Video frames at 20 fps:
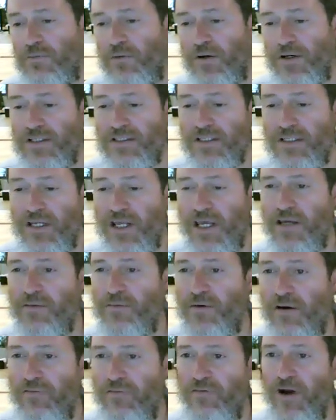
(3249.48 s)
was the
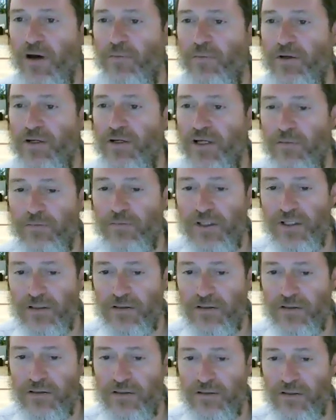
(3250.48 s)
neighbor of Rabban
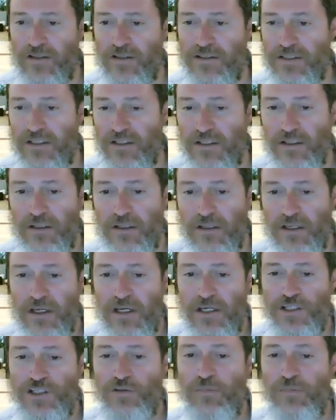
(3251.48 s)
Gamliel, the Nasi.
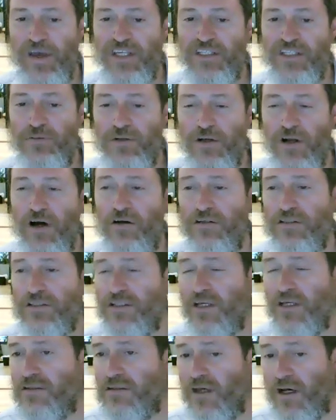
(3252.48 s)
Shemeis B'na, her
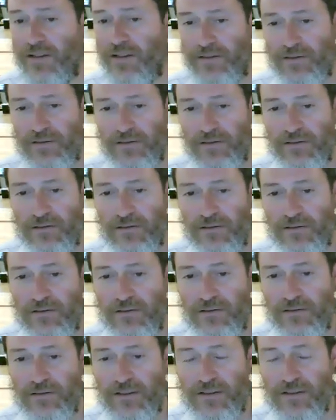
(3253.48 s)
son died.
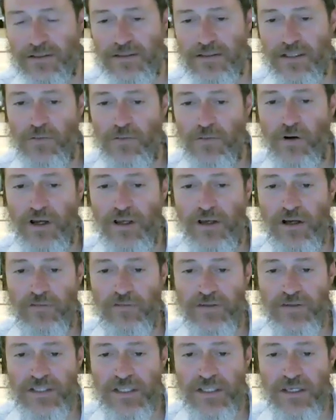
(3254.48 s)
Doesn't say why,
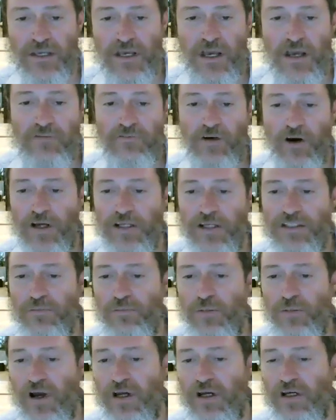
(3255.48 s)
obviously. But she
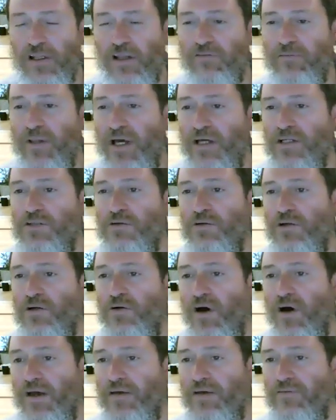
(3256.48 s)
would
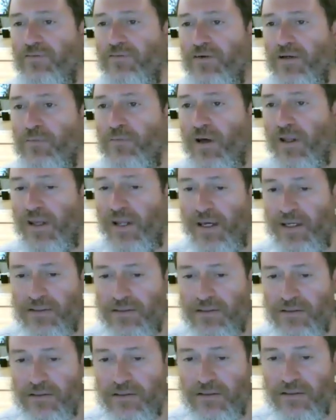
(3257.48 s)
cry for him at
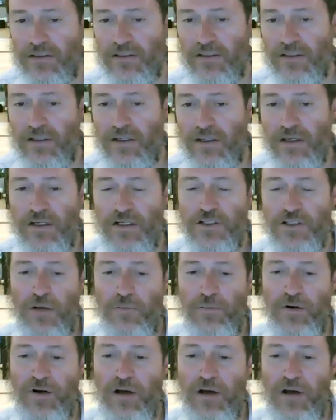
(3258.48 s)
night.
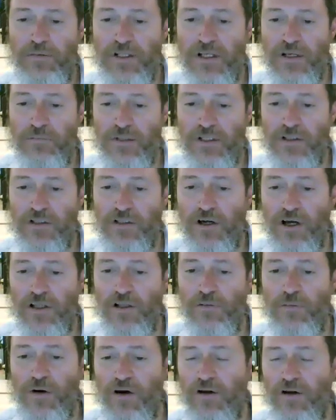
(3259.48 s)
Shama Rabban Gamliel
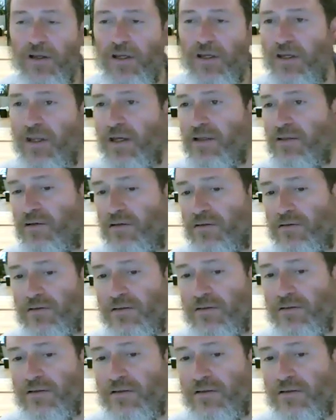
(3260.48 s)
koila bacha kenegda.